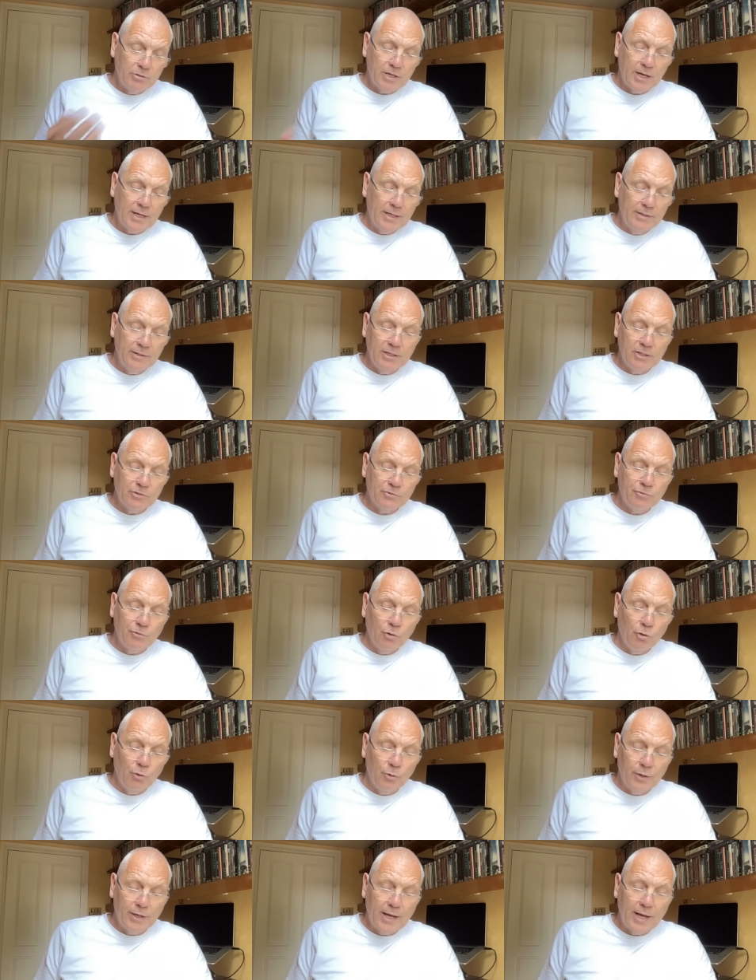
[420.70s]
take this
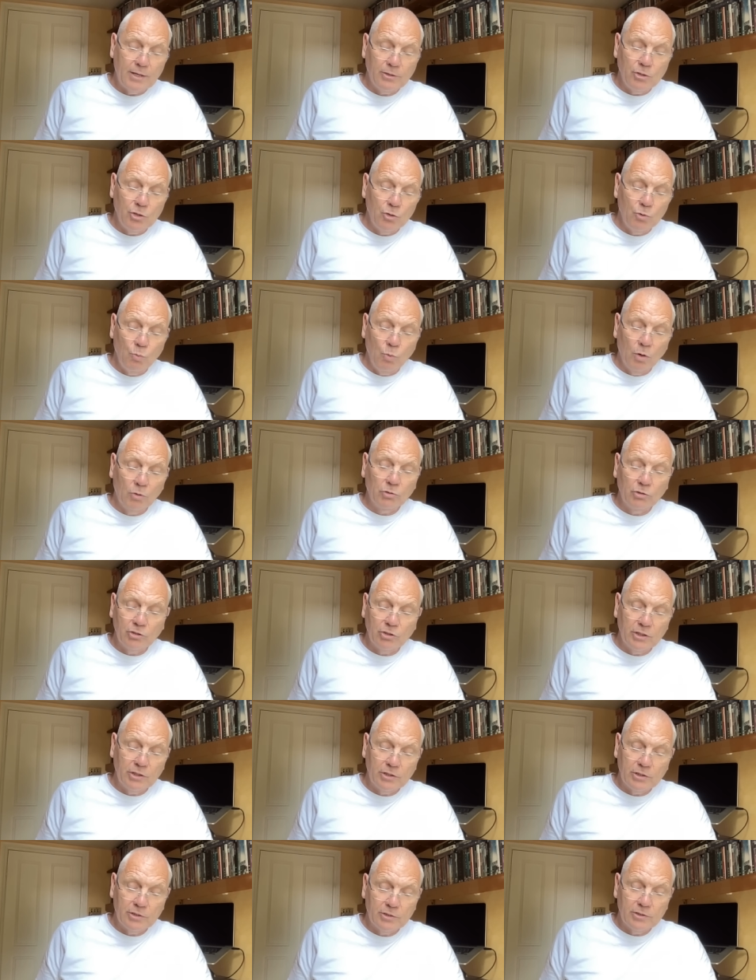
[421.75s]
forward how you want
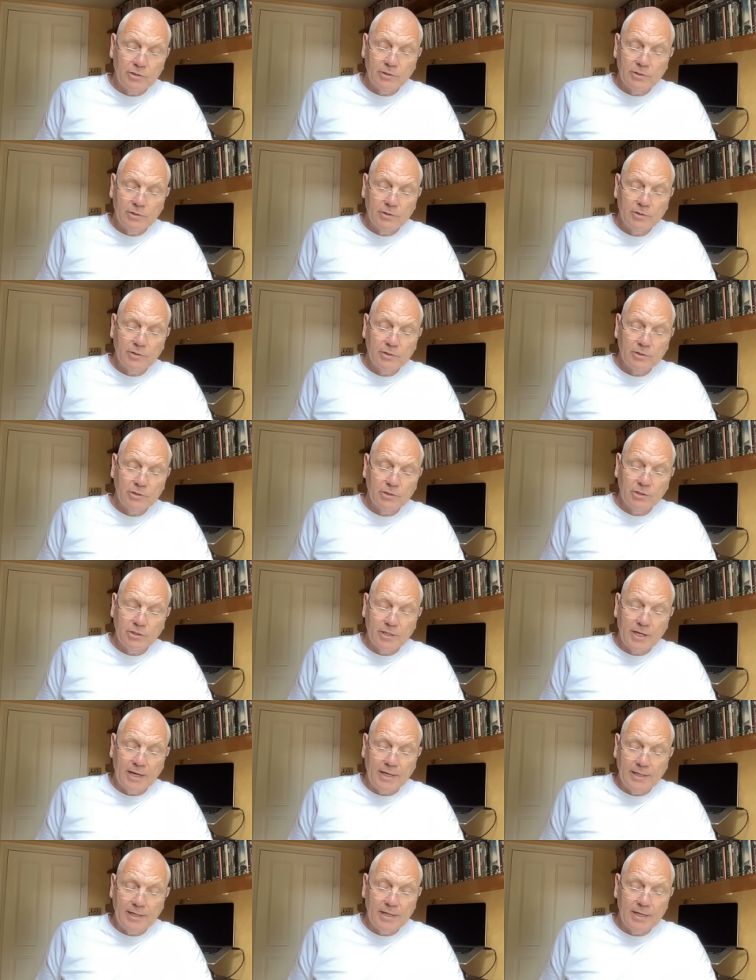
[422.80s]
it to
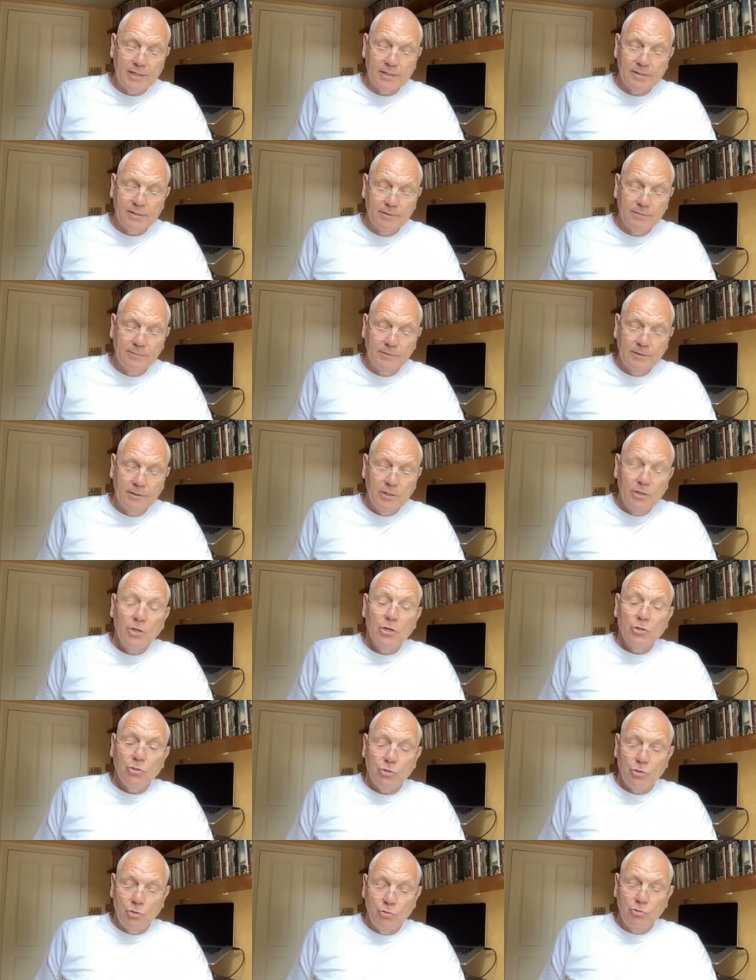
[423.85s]
take it.
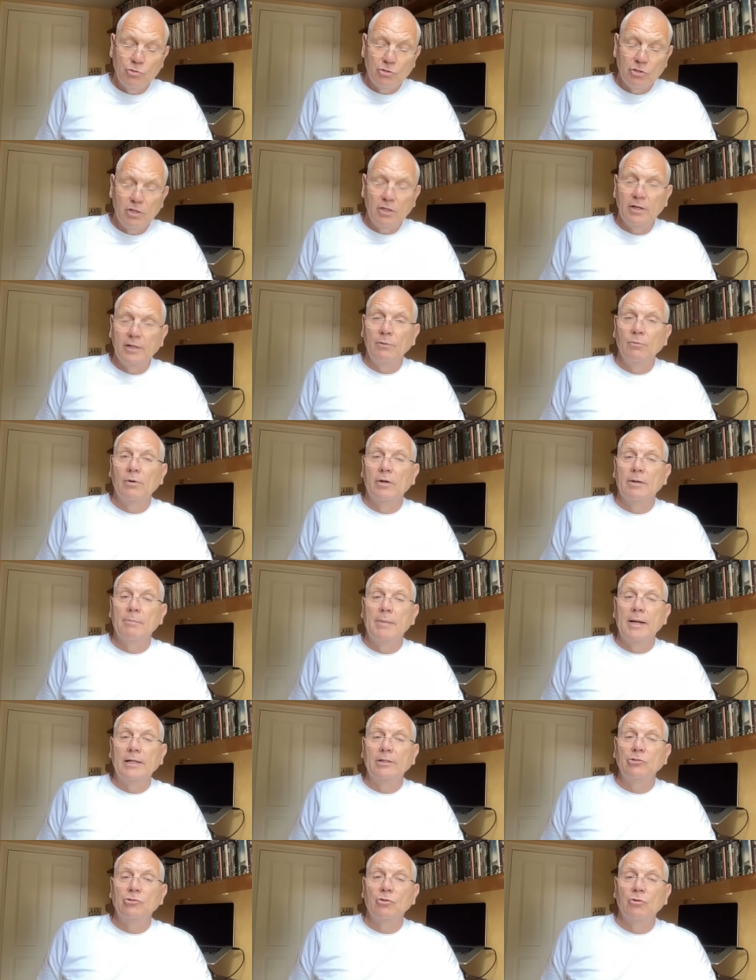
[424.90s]
You certainly want to
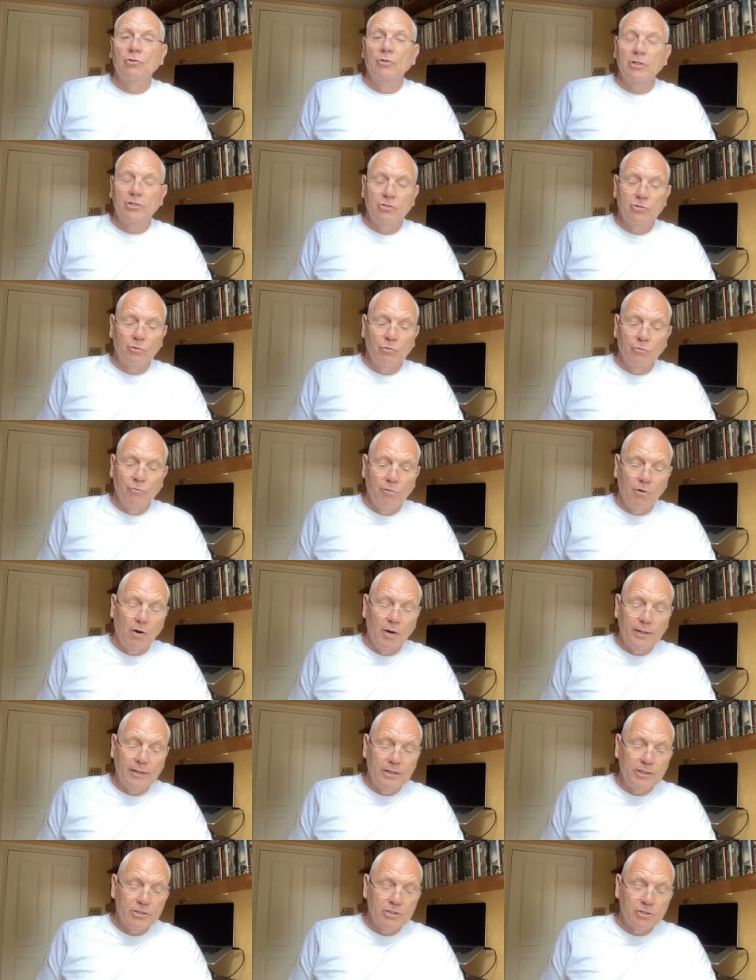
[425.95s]
make sure it's done
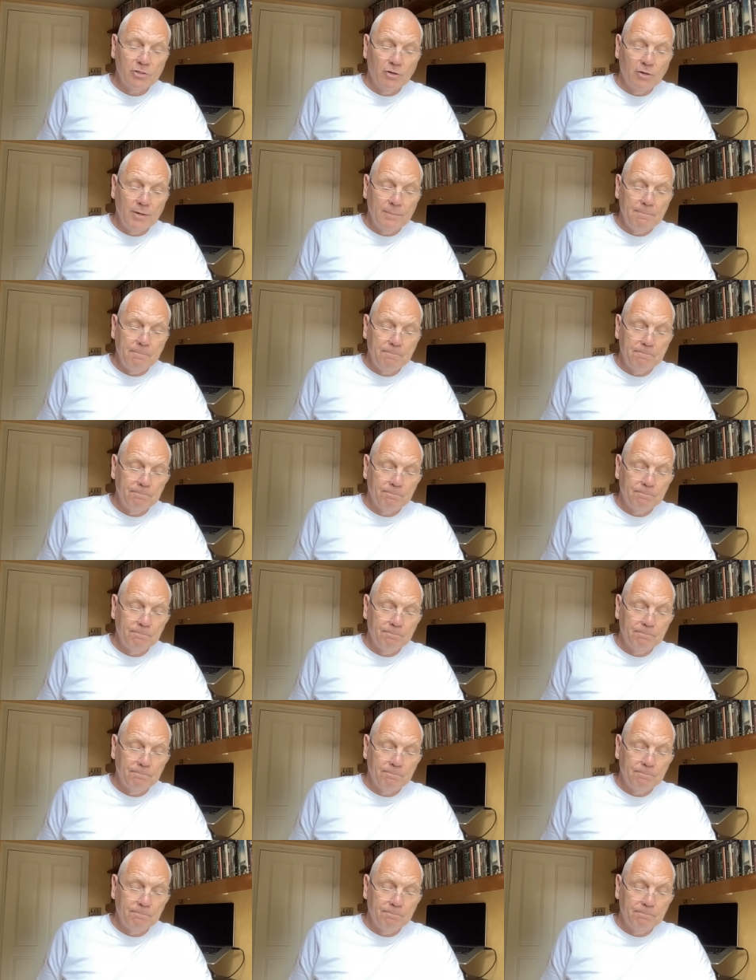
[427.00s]
right this time.